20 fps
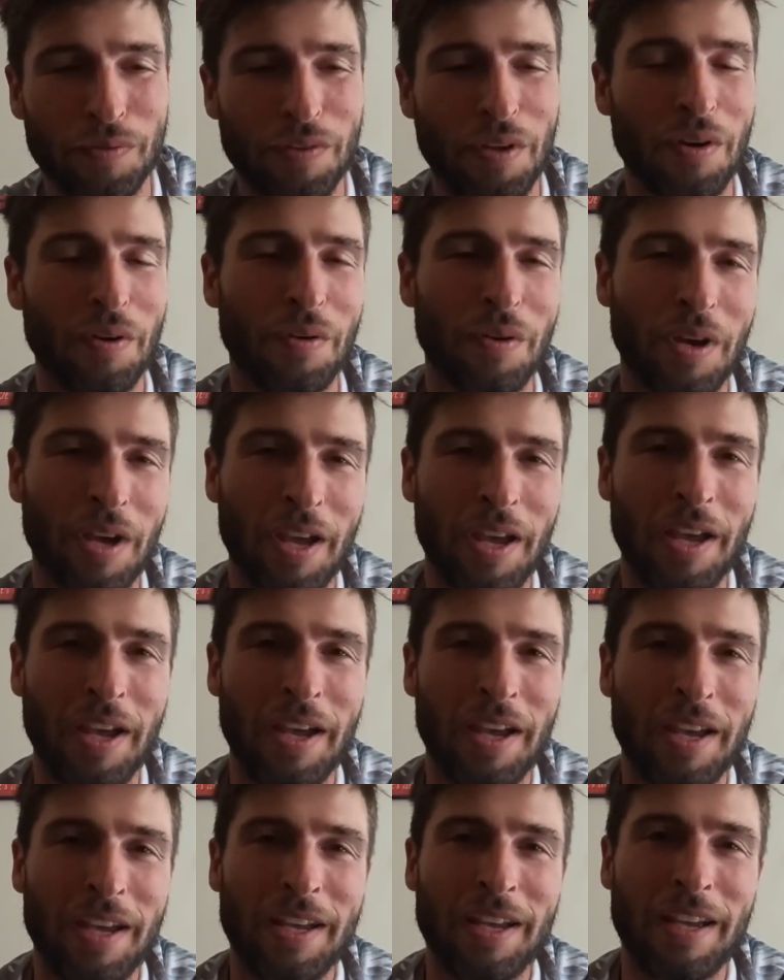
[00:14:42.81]
So
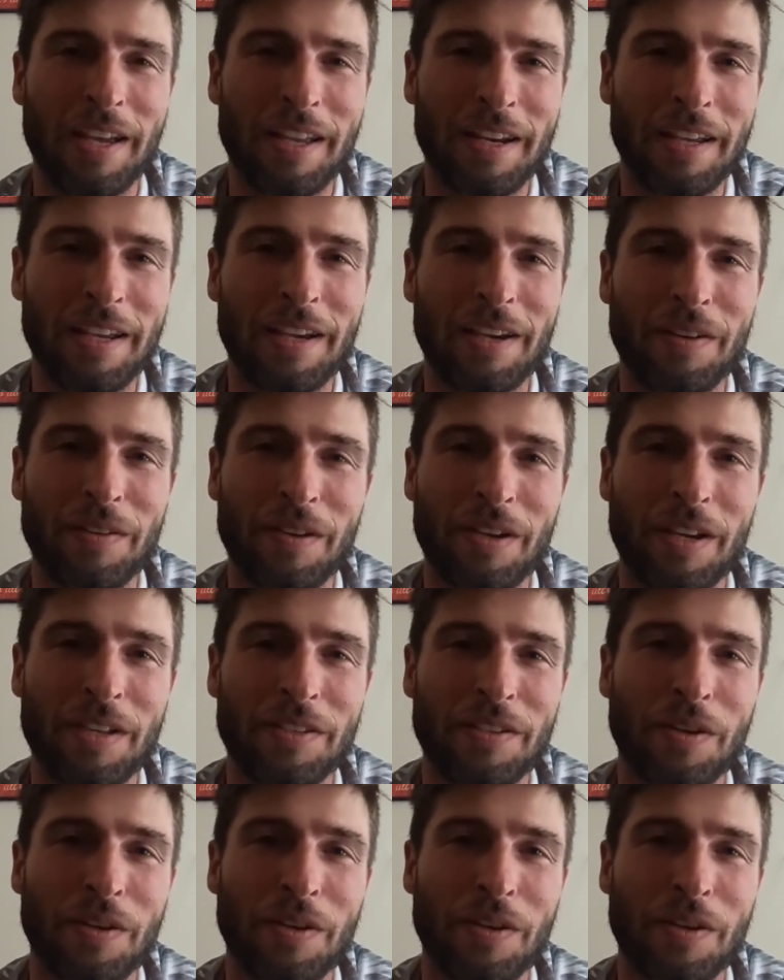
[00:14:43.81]
anyhow, guys,